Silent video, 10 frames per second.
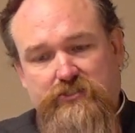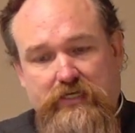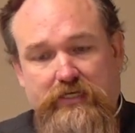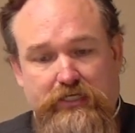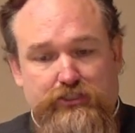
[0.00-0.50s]

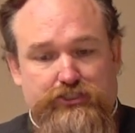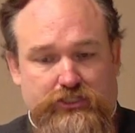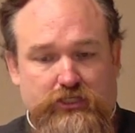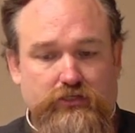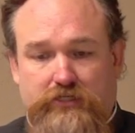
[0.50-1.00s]
that he
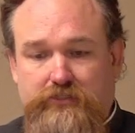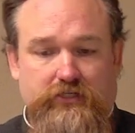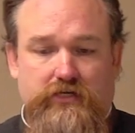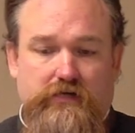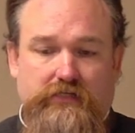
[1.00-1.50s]
still
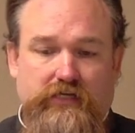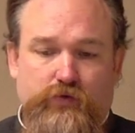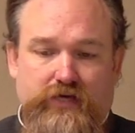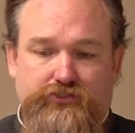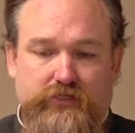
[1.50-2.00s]
doesn't call into
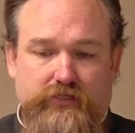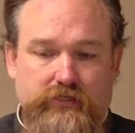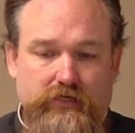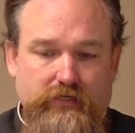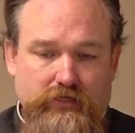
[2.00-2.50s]
question